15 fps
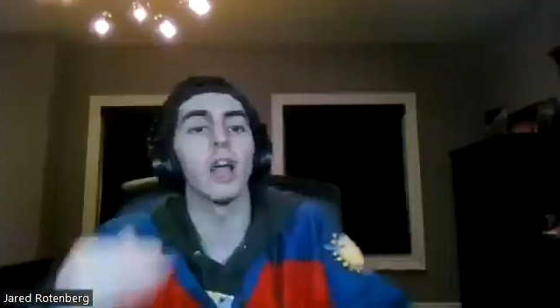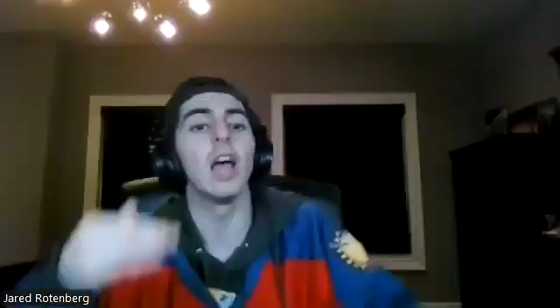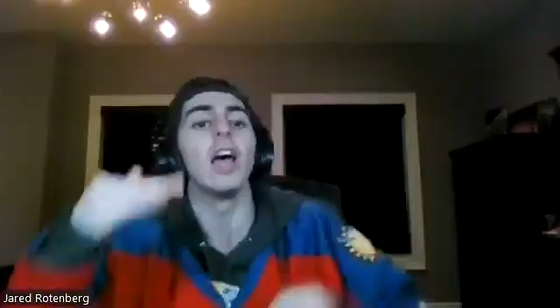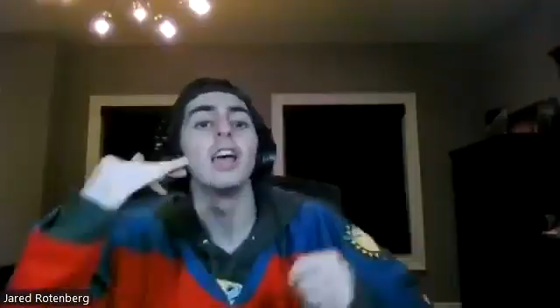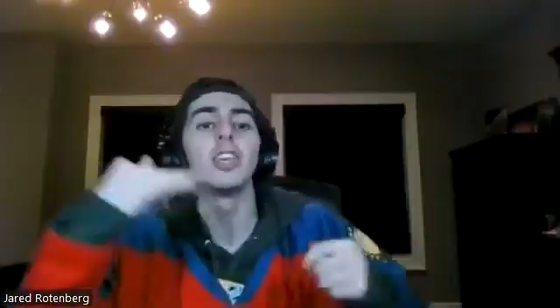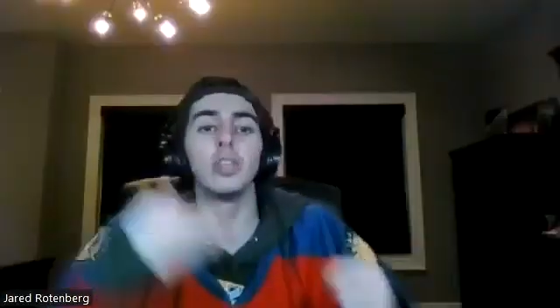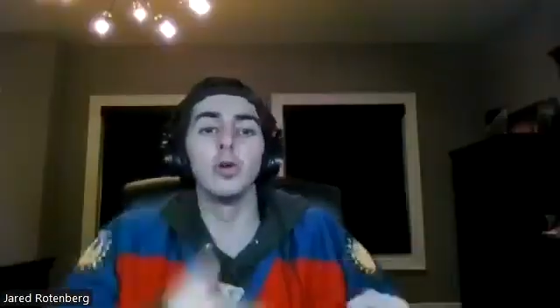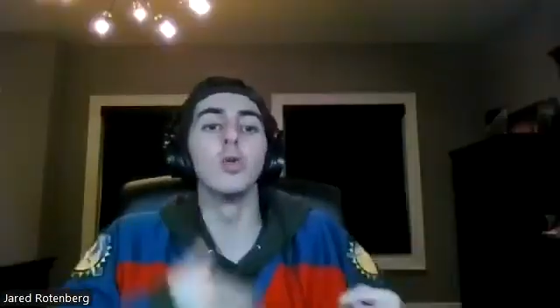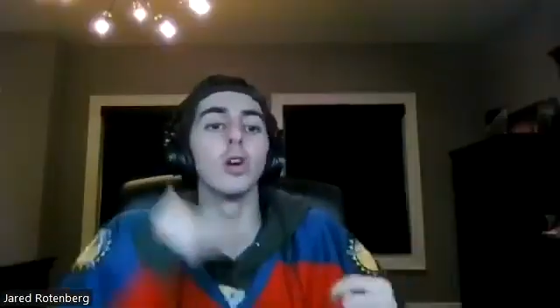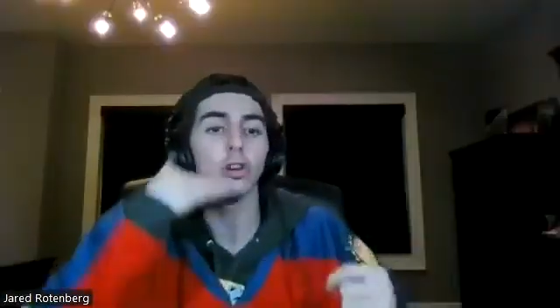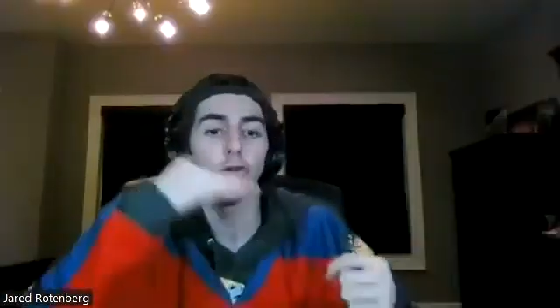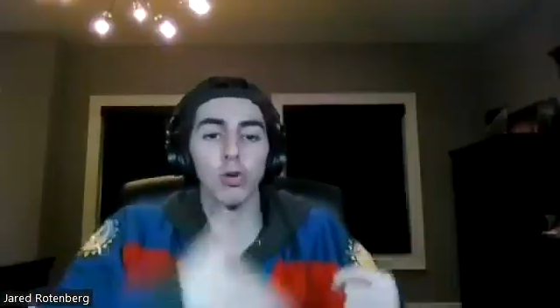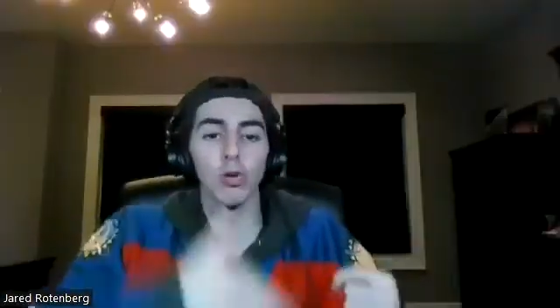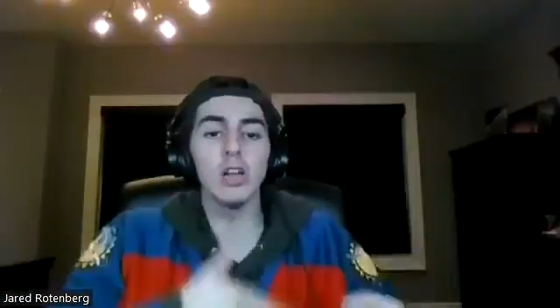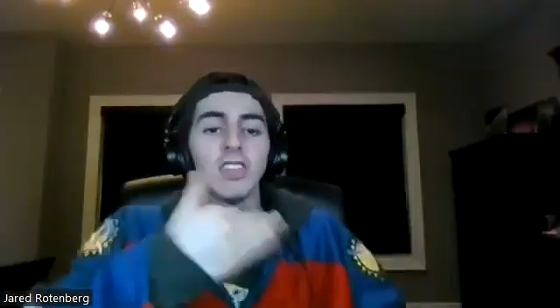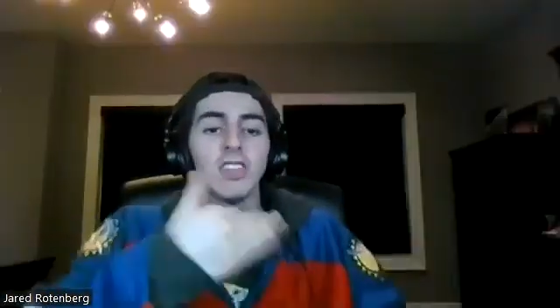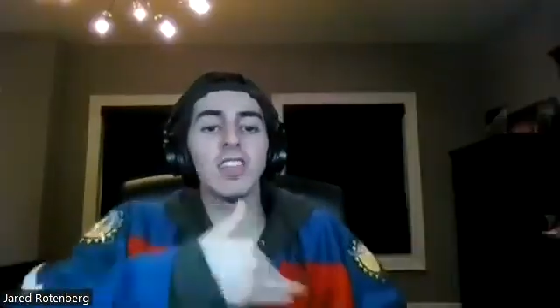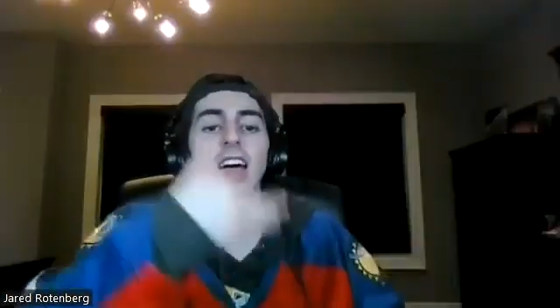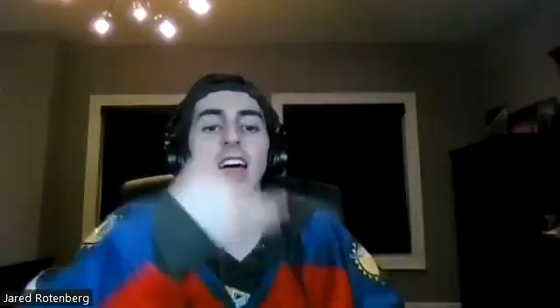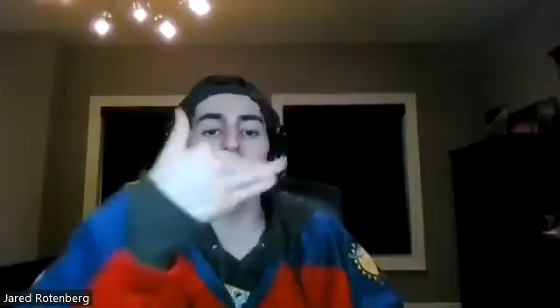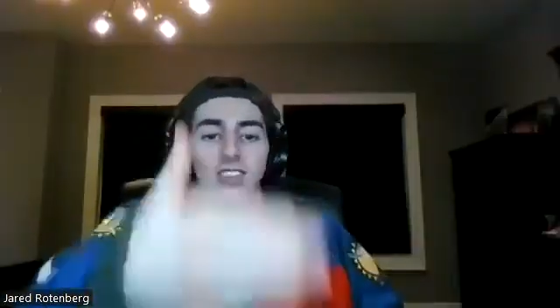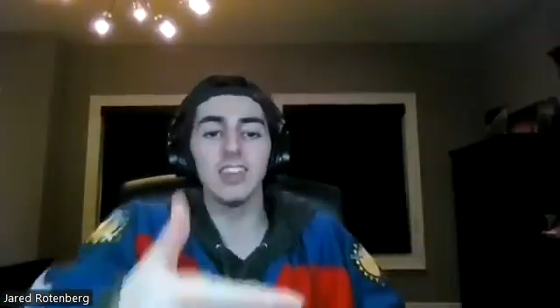court. You
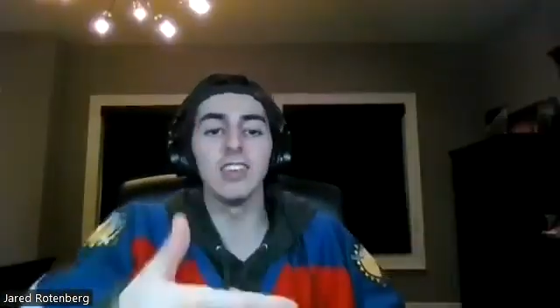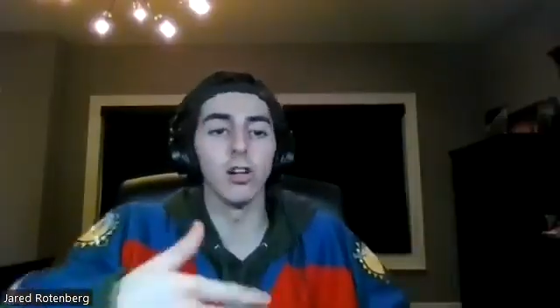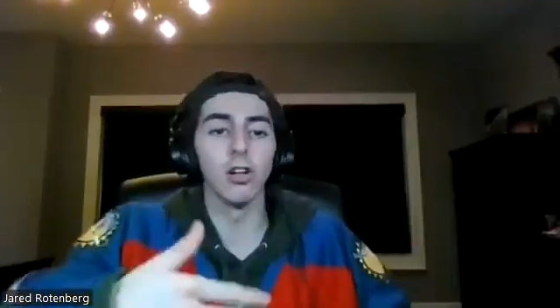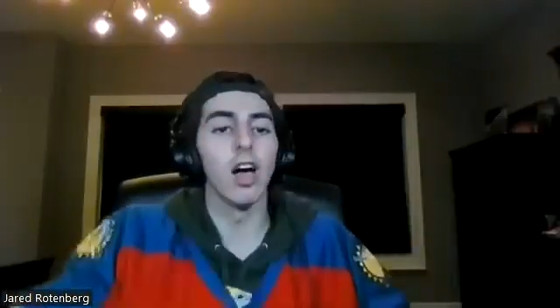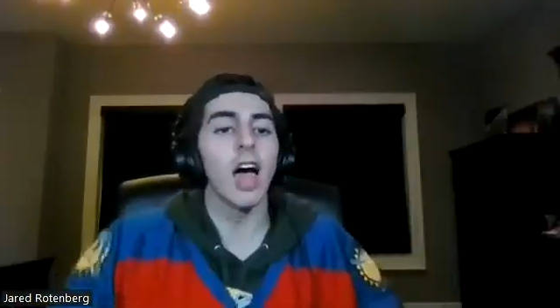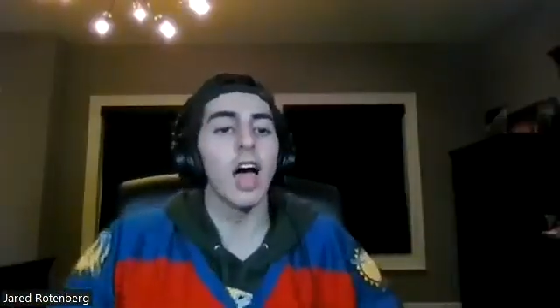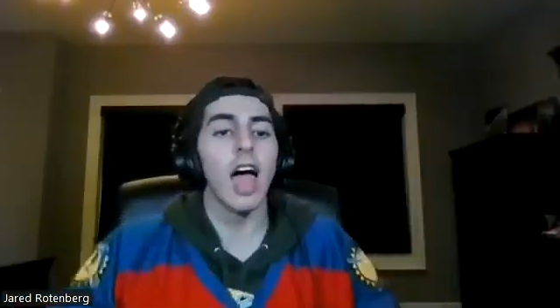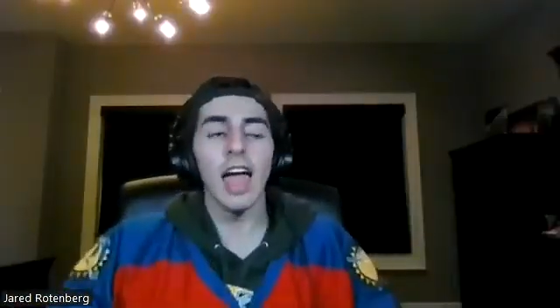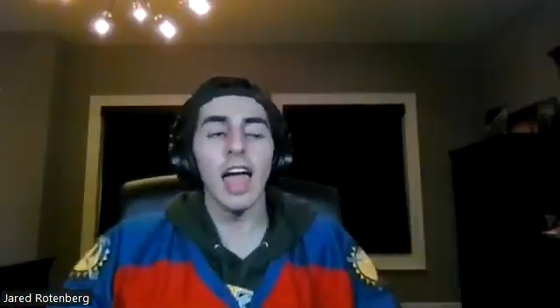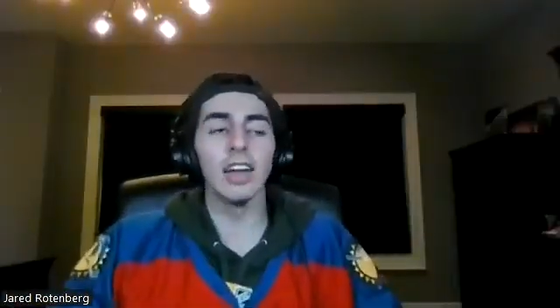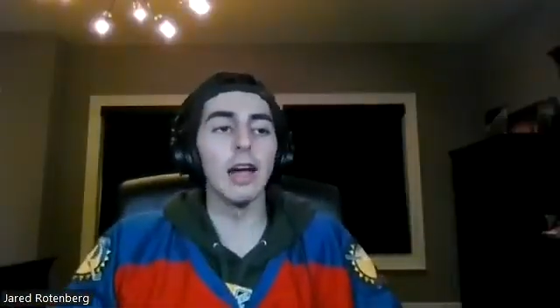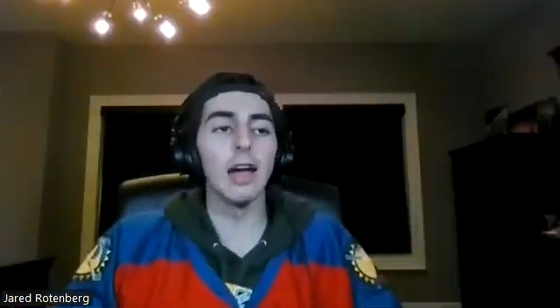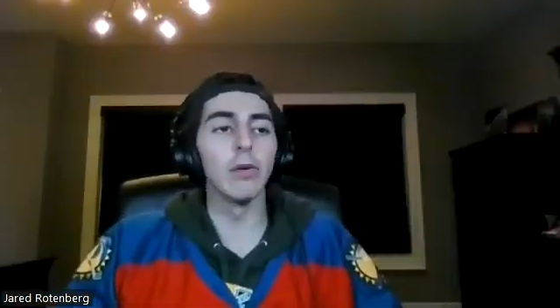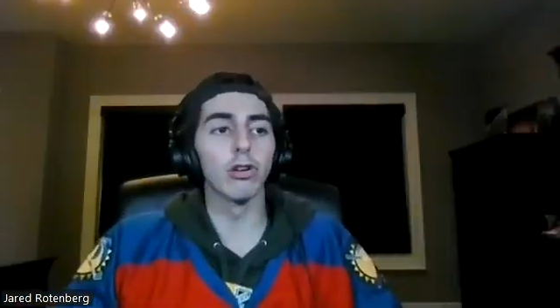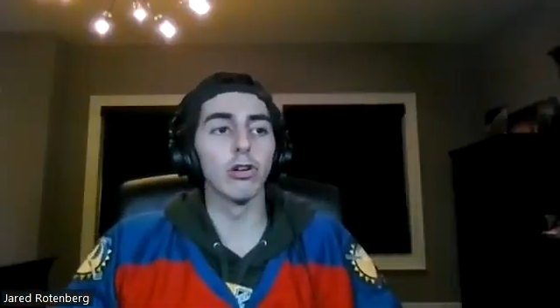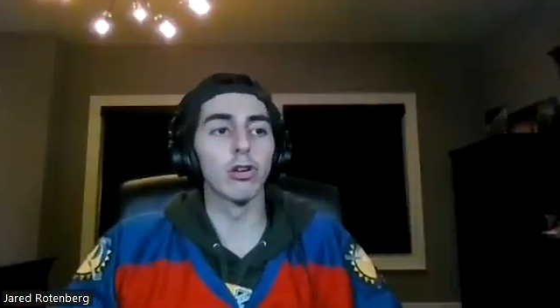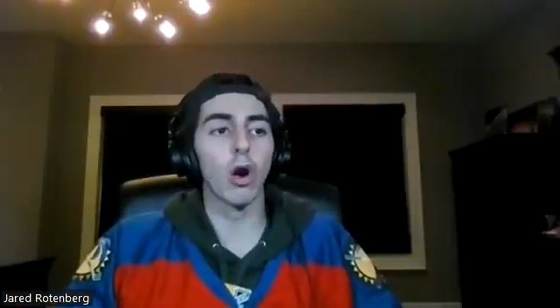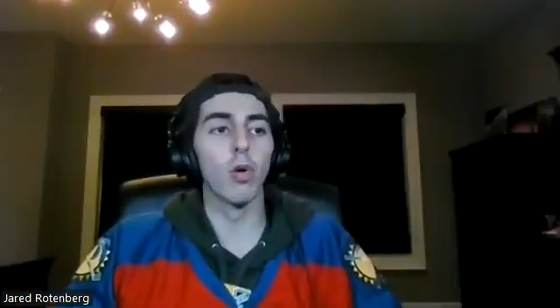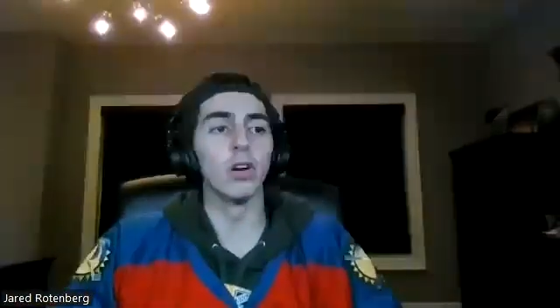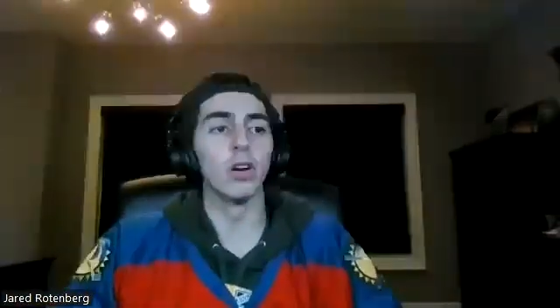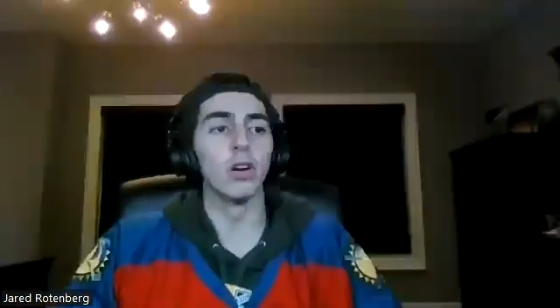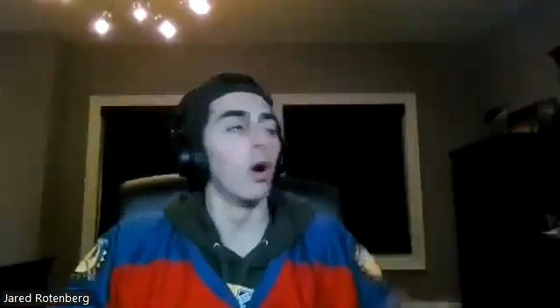agreed to that deal, and now
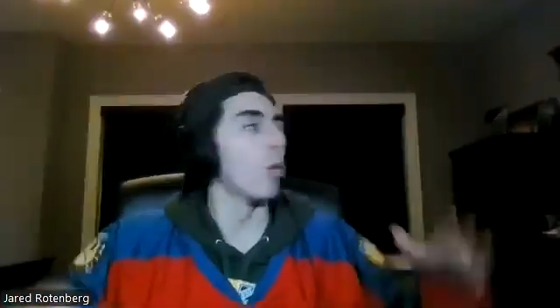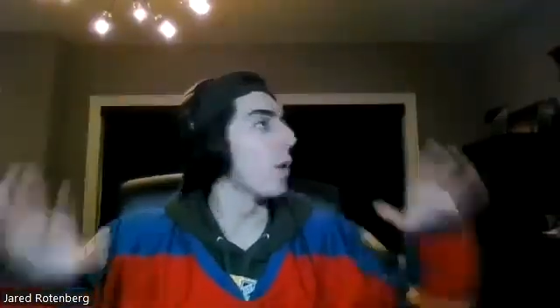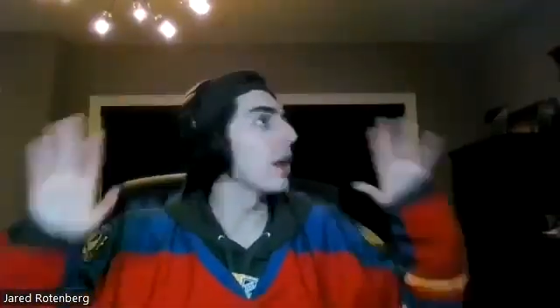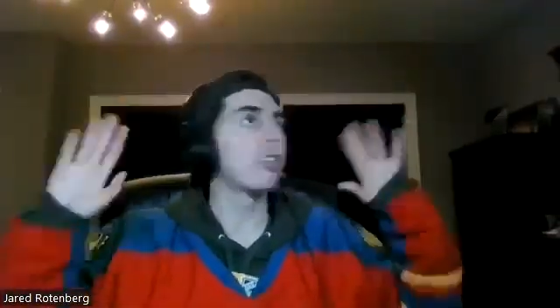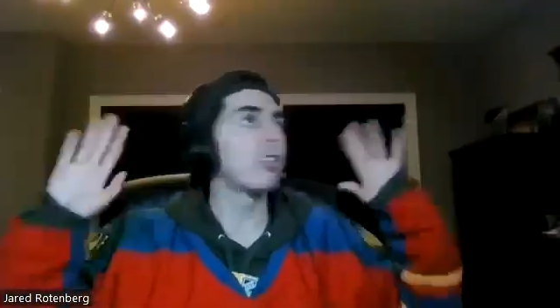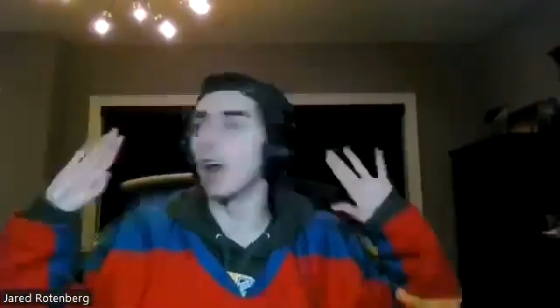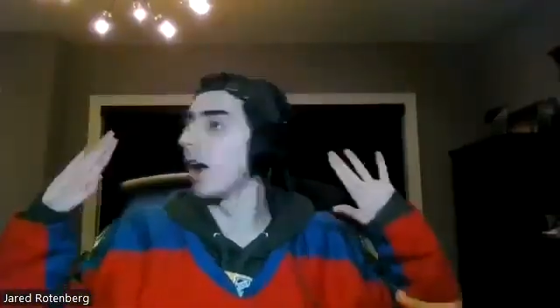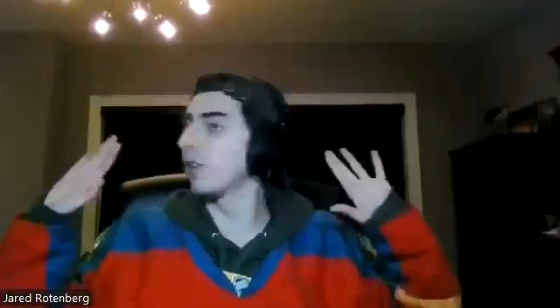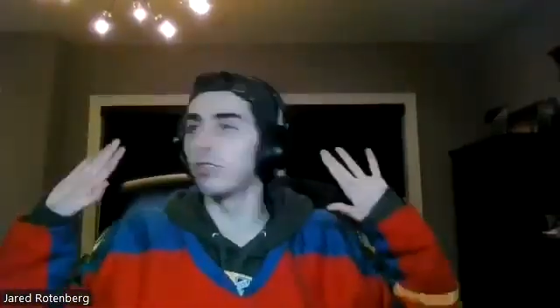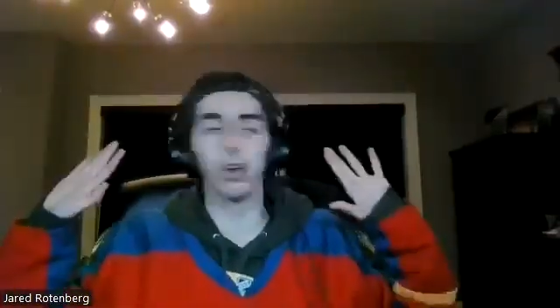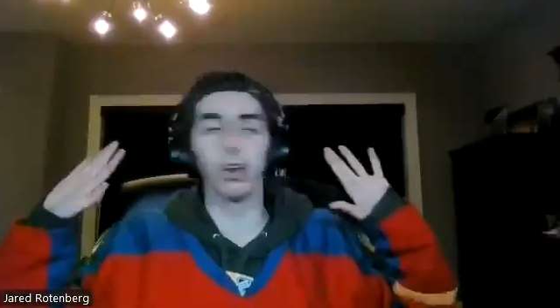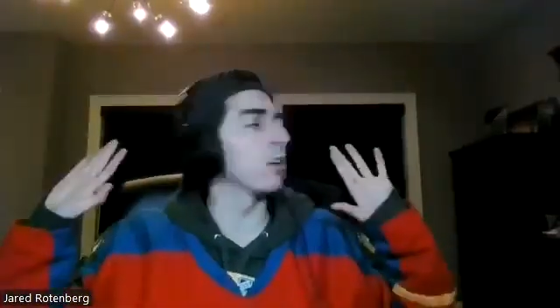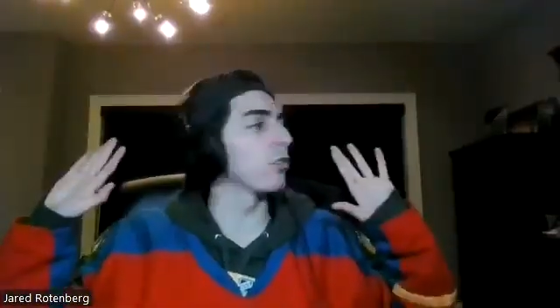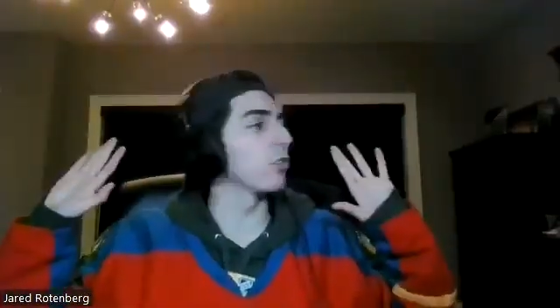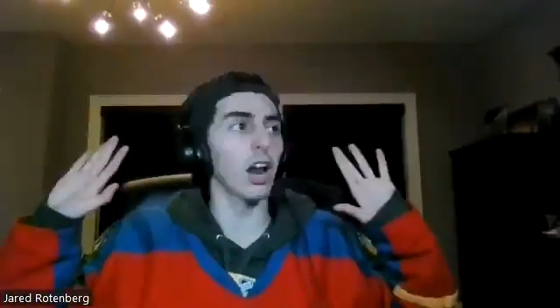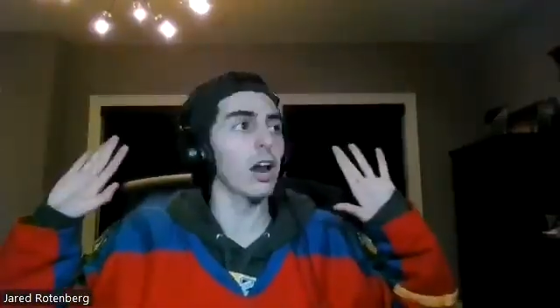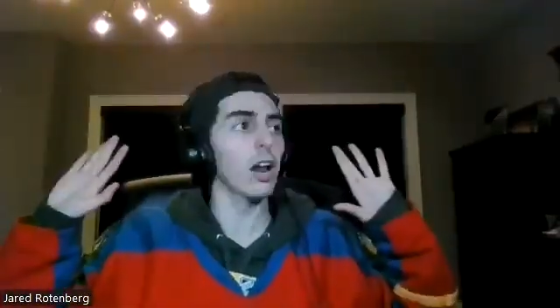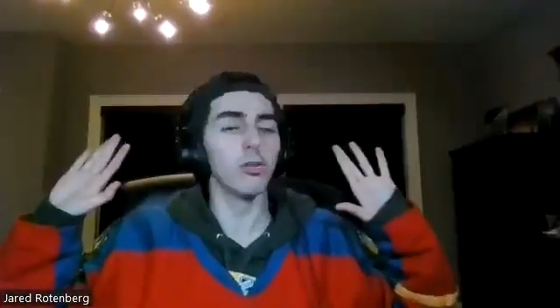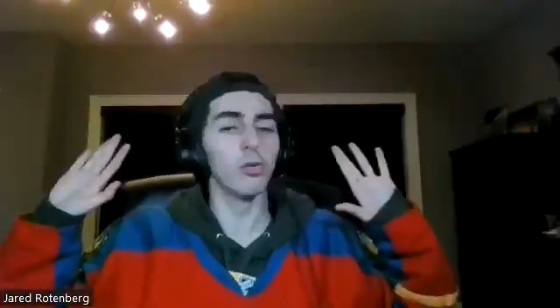you're going, wait, did I do it?